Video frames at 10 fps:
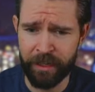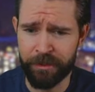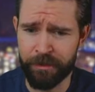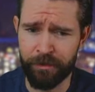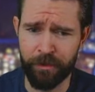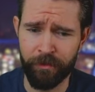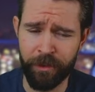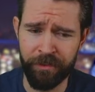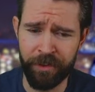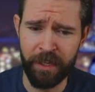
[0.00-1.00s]
added
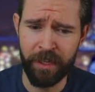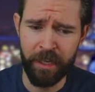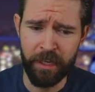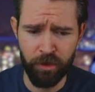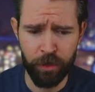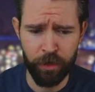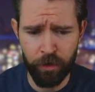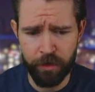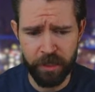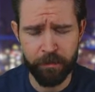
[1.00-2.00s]
250. So we
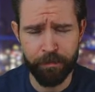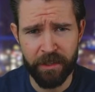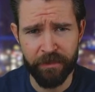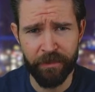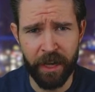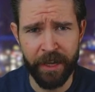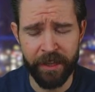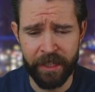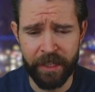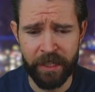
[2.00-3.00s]
could specify
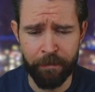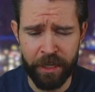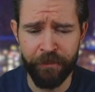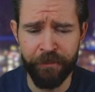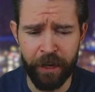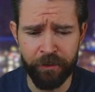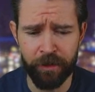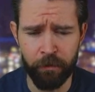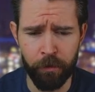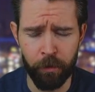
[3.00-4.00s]
the
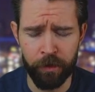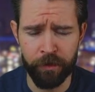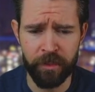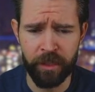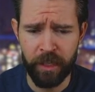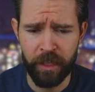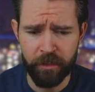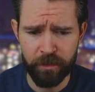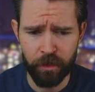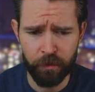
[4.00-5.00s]
manufacturer that we wanted.
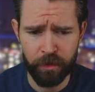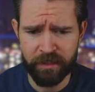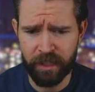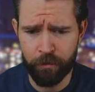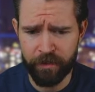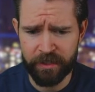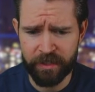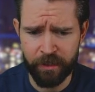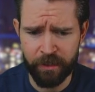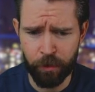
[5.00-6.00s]
So let's say we've
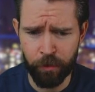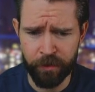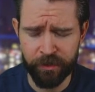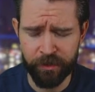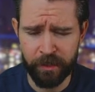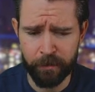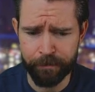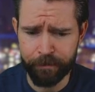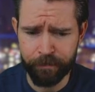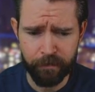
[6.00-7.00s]
decided we wanted,
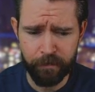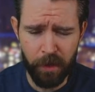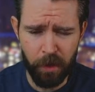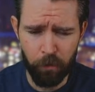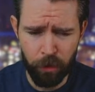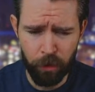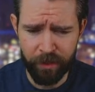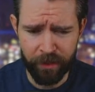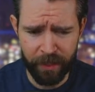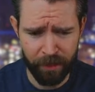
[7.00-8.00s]
we'll leave
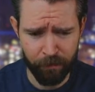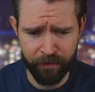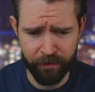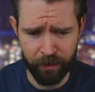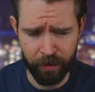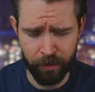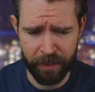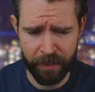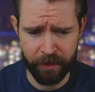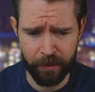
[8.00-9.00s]
it at that. We'll leave it at the
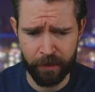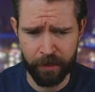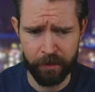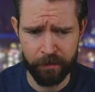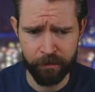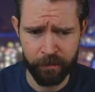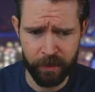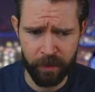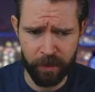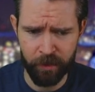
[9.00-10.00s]
pink and
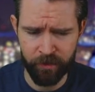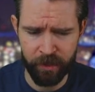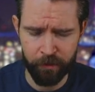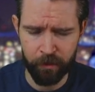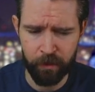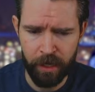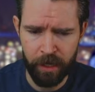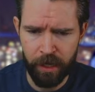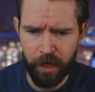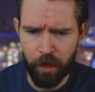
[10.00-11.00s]
the 0.
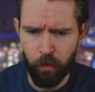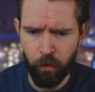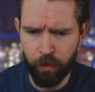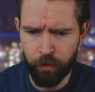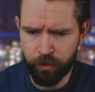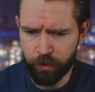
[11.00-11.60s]
What we would